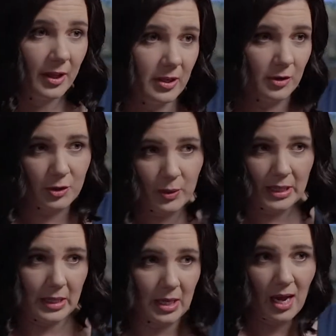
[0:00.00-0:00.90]
that you're
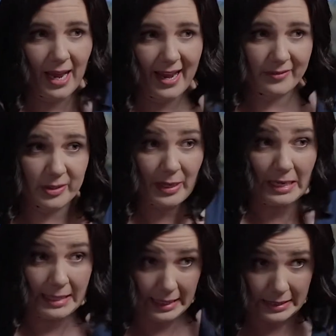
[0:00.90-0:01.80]
doing the I have to
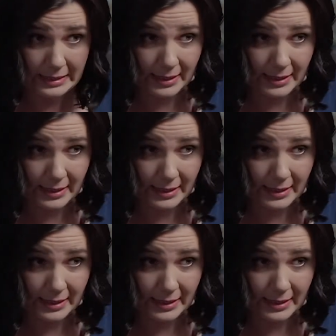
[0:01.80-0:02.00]
pee dance.